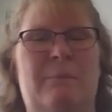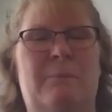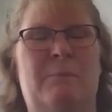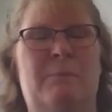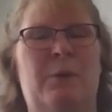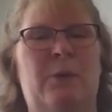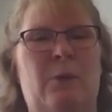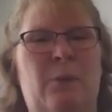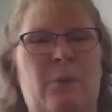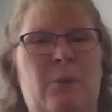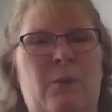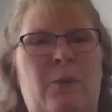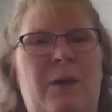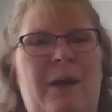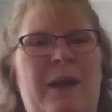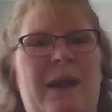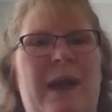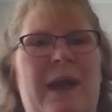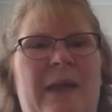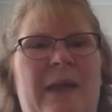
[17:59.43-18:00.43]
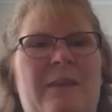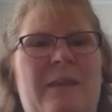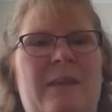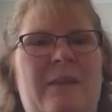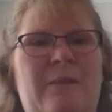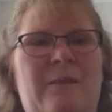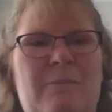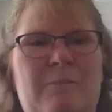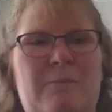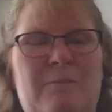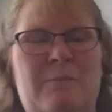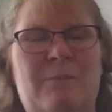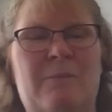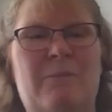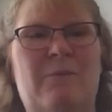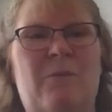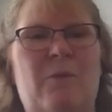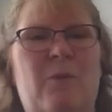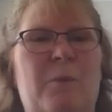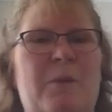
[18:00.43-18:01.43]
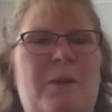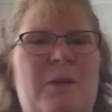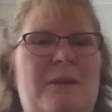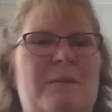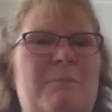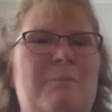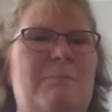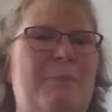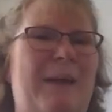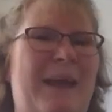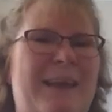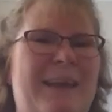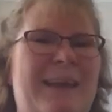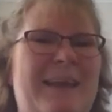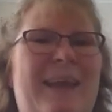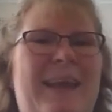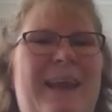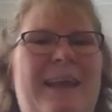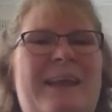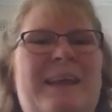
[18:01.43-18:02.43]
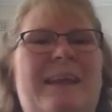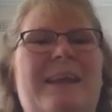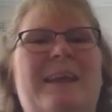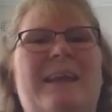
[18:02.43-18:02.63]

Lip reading: but not quite, then forward and back again.